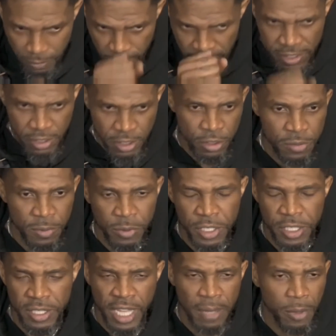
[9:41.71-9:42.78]
excuse me, we
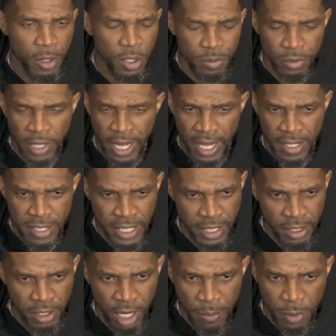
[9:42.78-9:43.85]
just got multiple guys that can
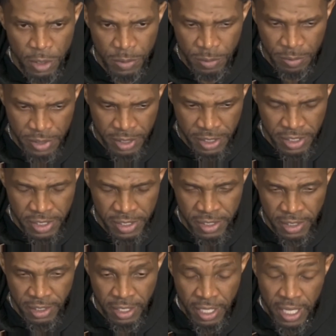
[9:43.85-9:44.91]
guard multiple positions.
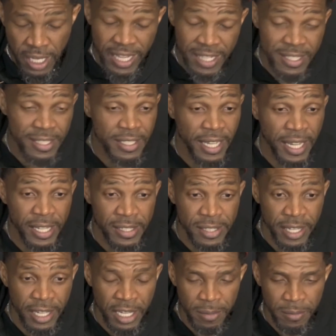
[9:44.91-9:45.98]
And in today's
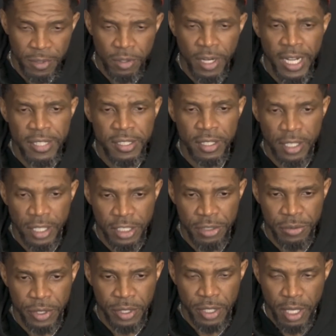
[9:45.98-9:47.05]
game, you know, that's a luxury.
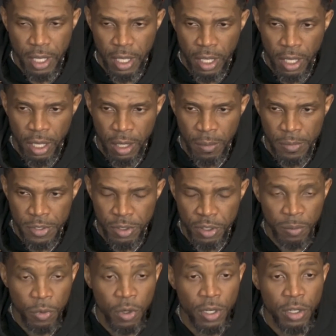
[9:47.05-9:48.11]
Um, so the
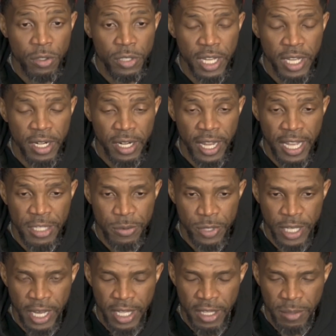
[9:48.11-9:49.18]
more of those kind of guys we
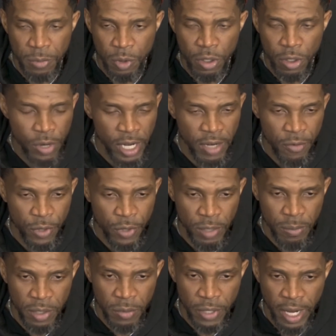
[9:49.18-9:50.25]
got, the more creative we can
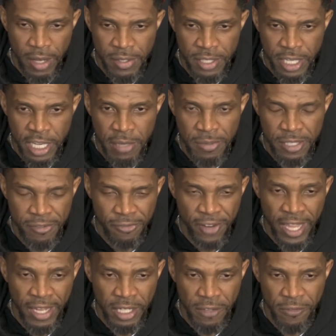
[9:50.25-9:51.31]
be with our schemes and flat
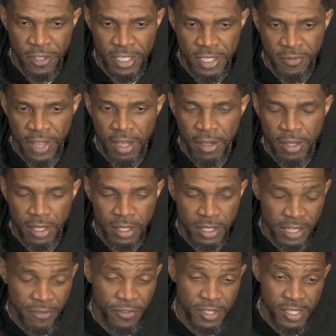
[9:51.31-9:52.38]
defenses out,
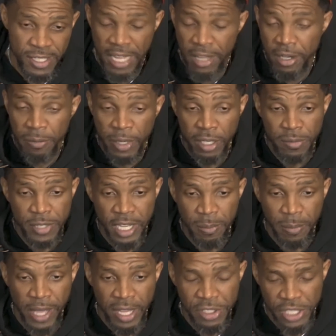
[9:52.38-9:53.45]
defenses out and make them take
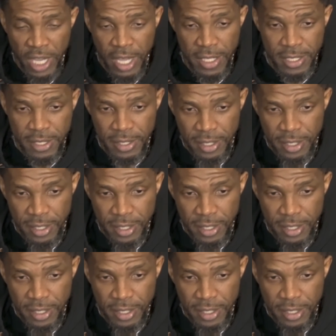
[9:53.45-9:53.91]
bad shots.